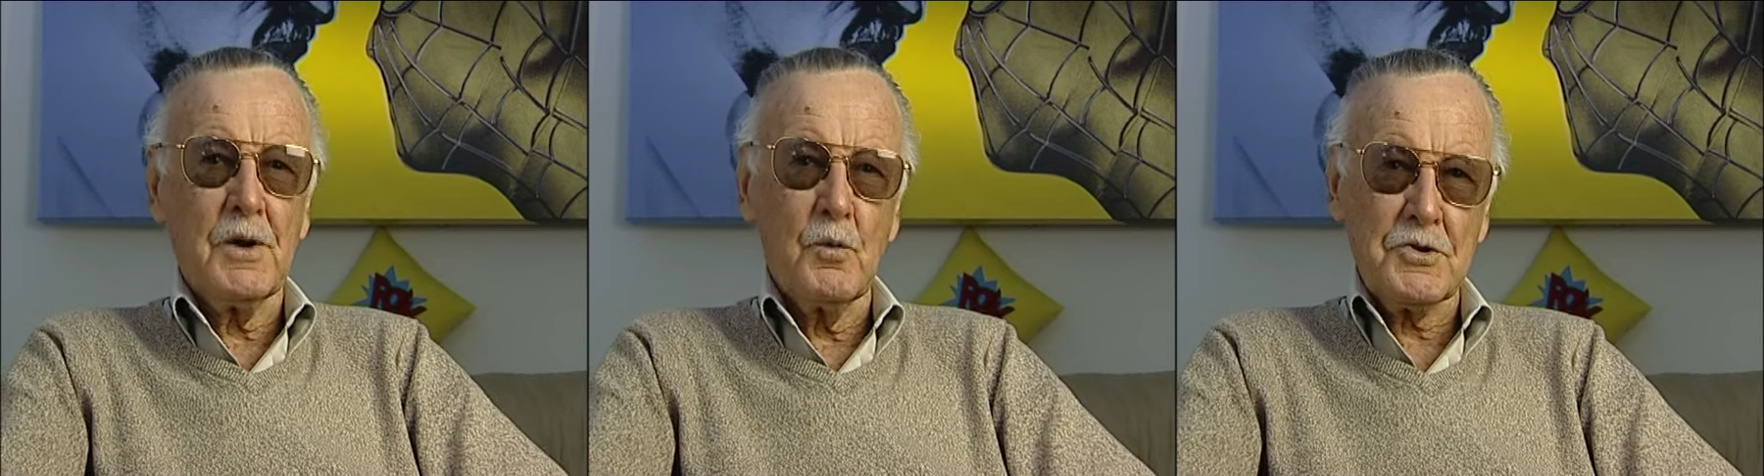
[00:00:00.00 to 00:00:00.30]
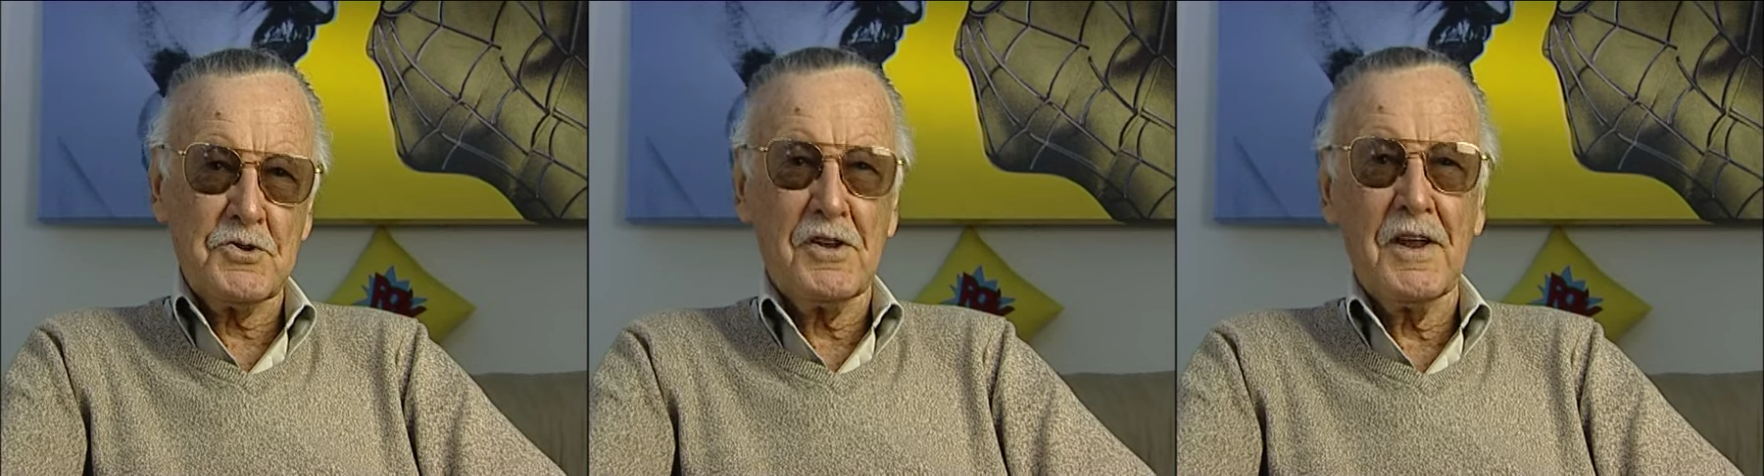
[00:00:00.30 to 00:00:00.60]
It
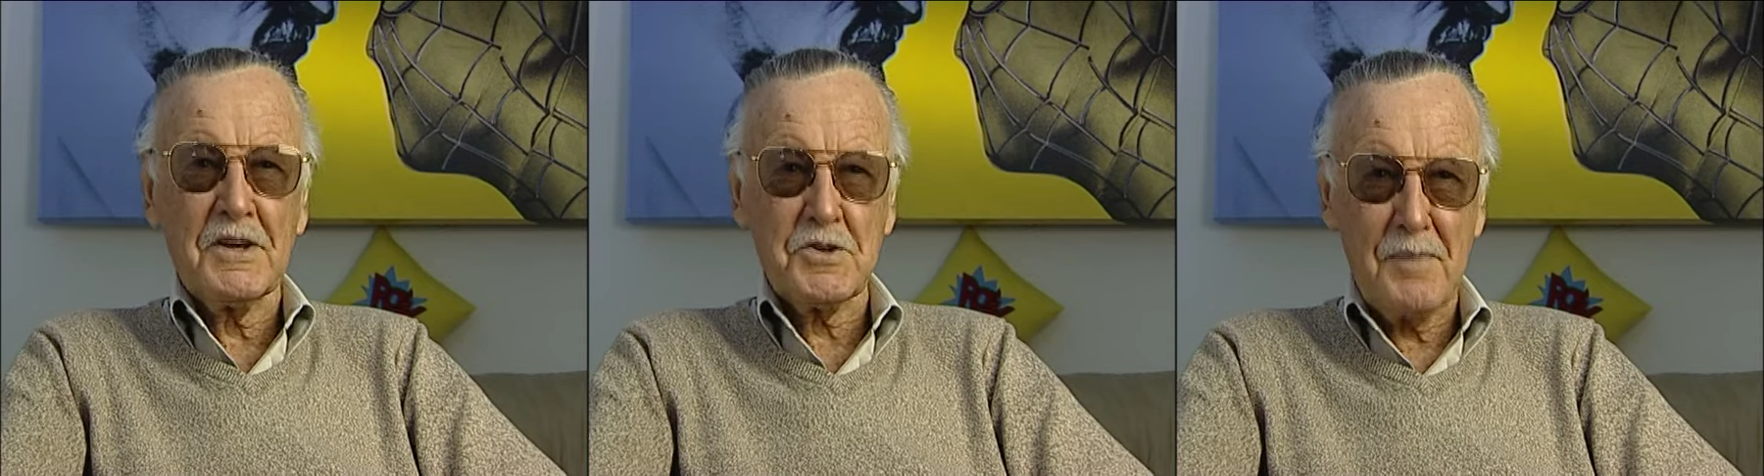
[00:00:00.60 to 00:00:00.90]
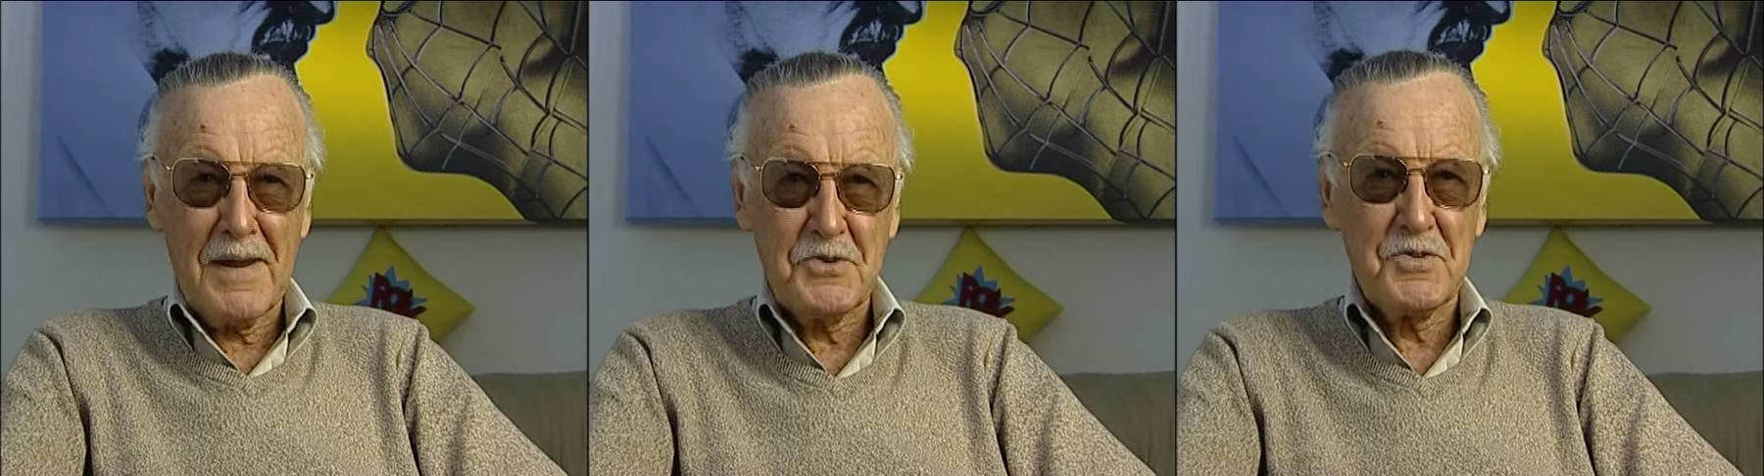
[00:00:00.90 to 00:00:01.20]
wasn't an
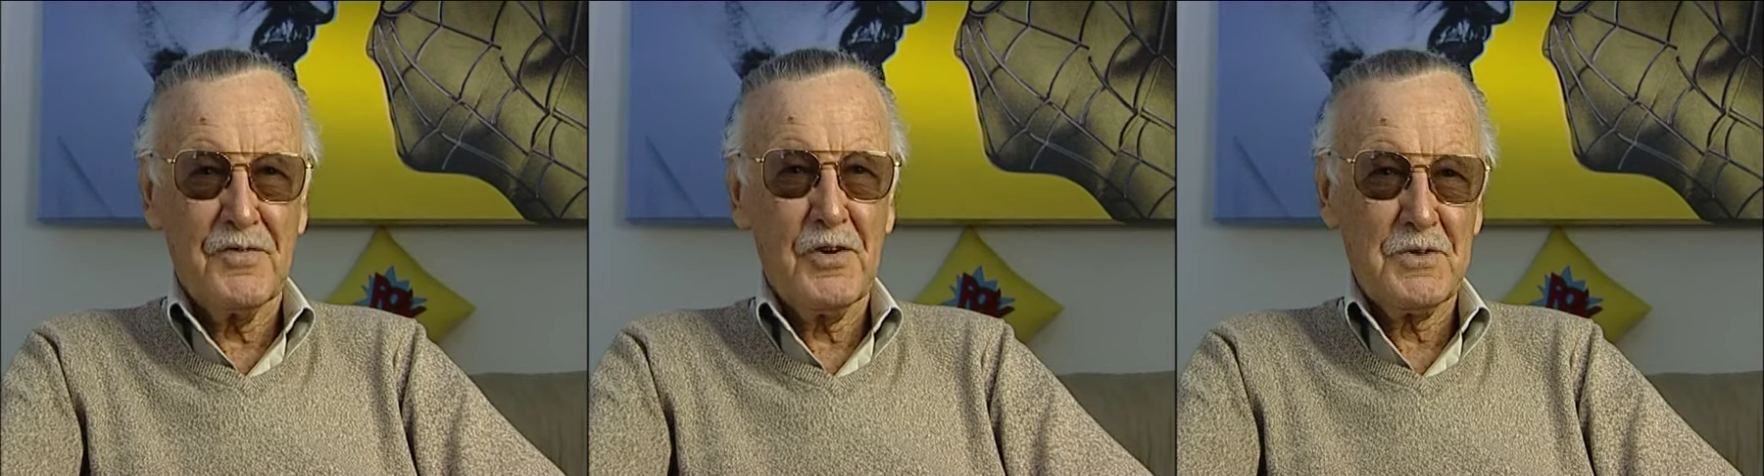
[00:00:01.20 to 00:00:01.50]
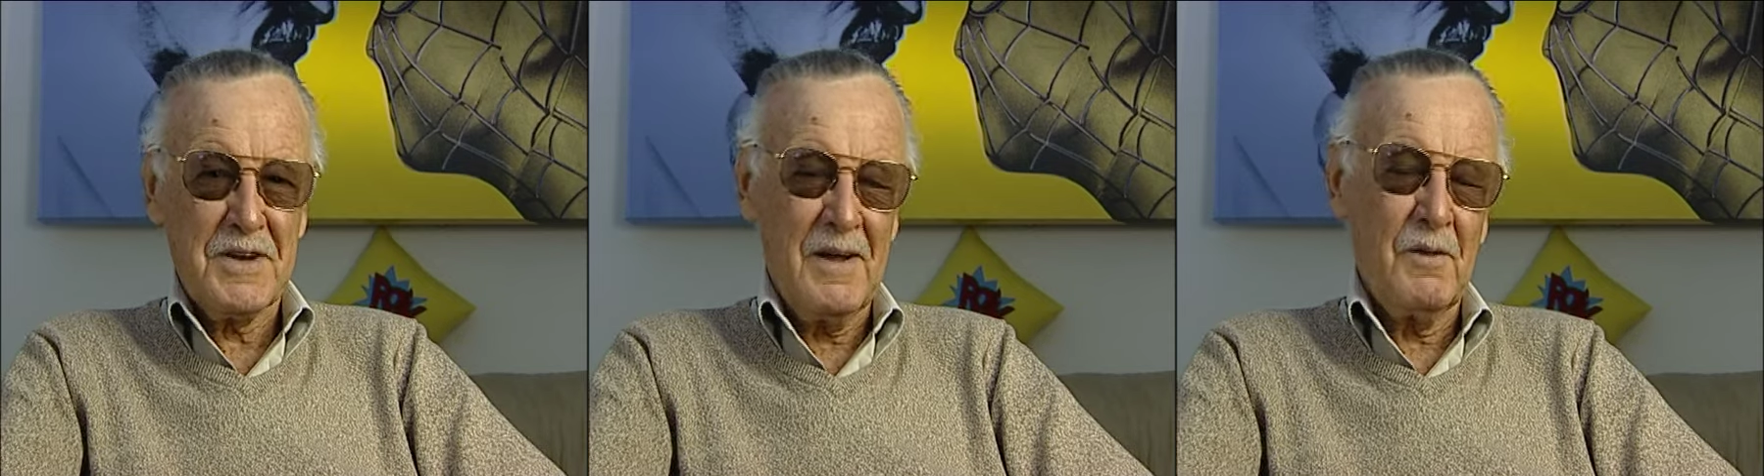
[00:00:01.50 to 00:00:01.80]
expensive
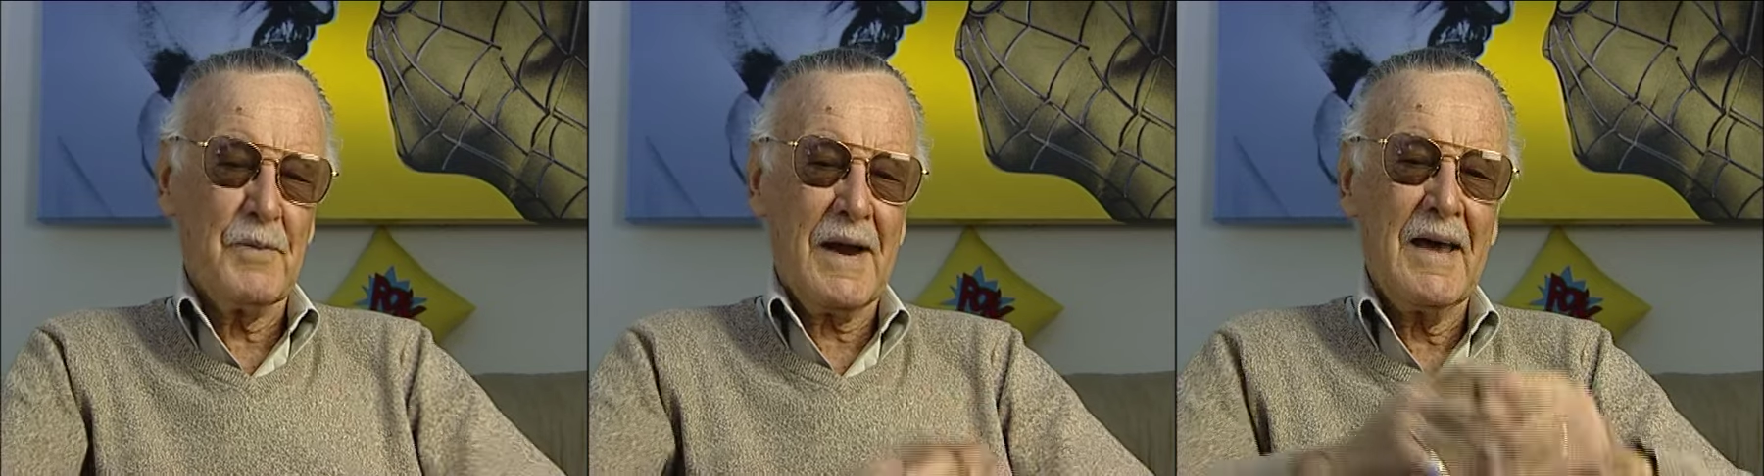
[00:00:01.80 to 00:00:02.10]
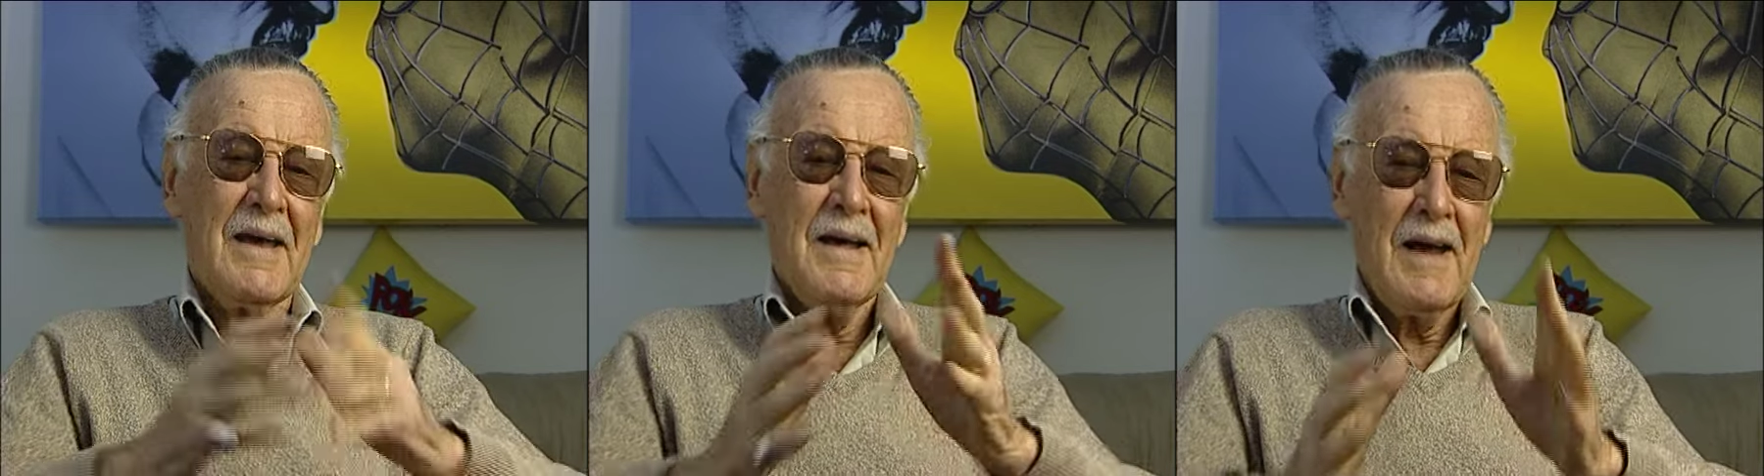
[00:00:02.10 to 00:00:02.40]
hotel, but I,